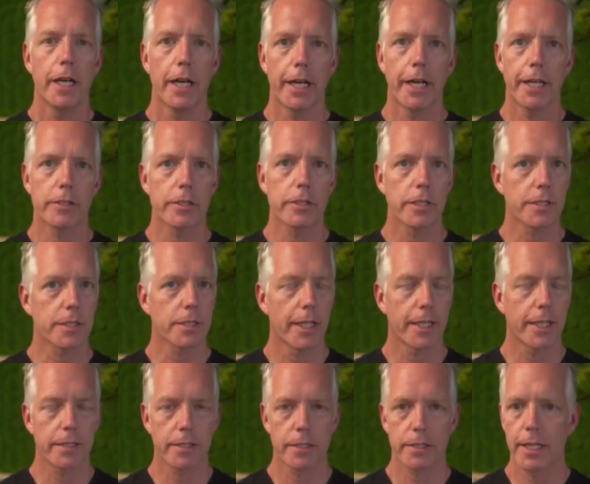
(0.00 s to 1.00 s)

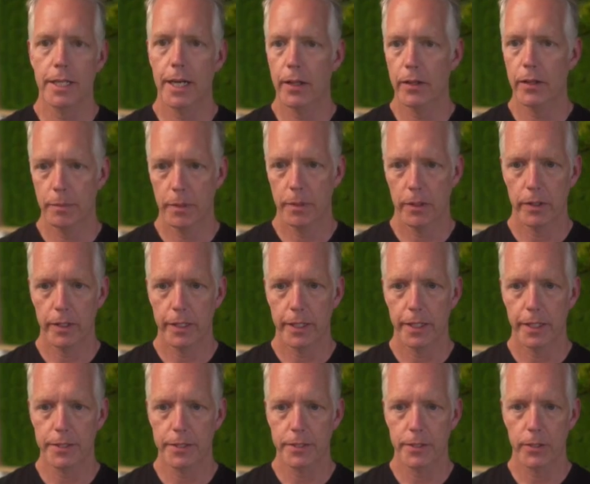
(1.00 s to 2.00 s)
That's just how the melody
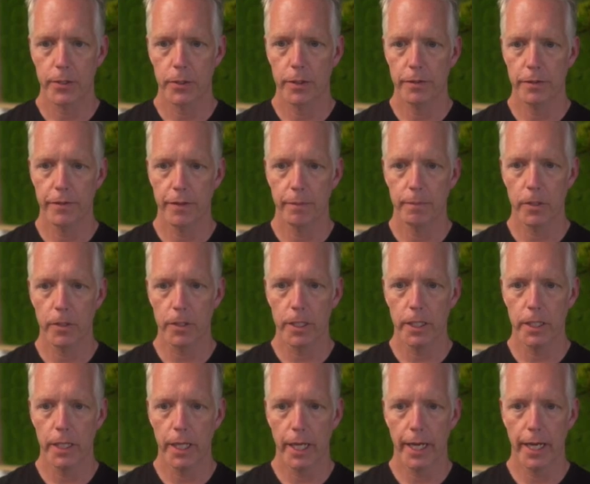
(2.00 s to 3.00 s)
is. So if I'm
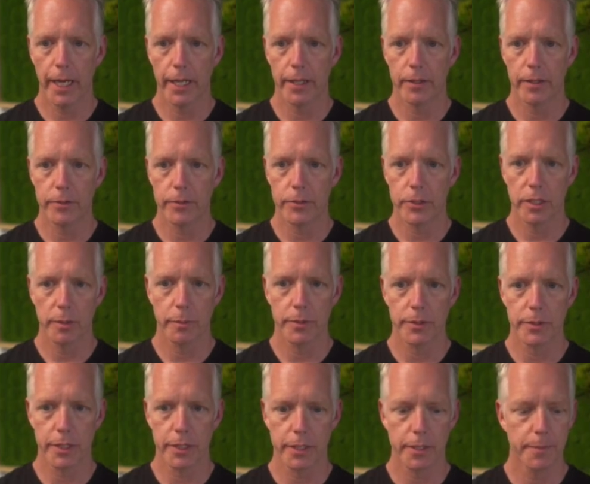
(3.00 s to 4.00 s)
looking at the sheet
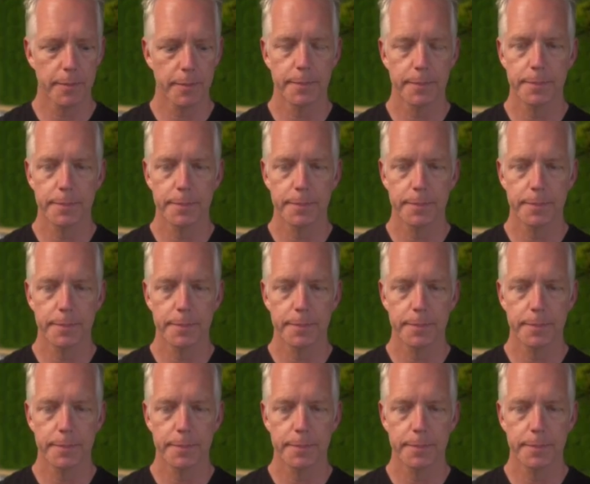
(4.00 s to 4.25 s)
music,